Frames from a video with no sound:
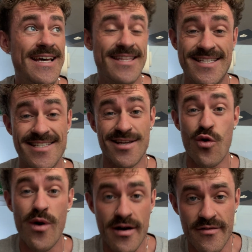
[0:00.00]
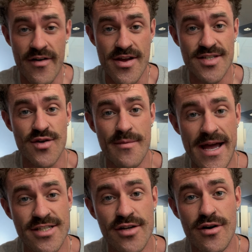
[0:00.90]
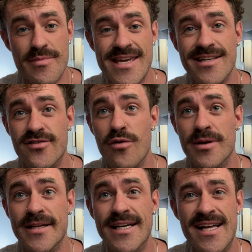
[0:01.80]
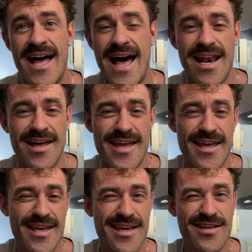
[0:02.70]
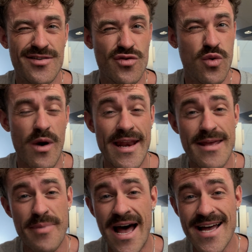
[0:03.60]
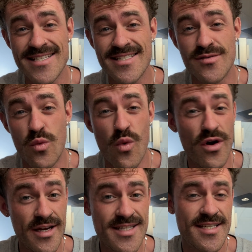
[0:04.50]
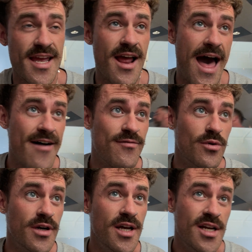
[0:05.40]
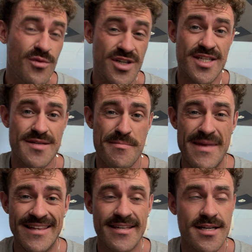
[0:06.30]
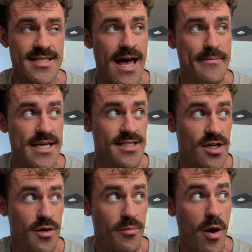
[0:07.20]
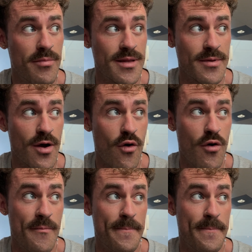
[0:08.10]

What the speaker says: This is a quicker ferry, so I'm actually going to be in Dublin at like 20 past 1, I'd say, half 1, which is mint, because that means that I'll probably be home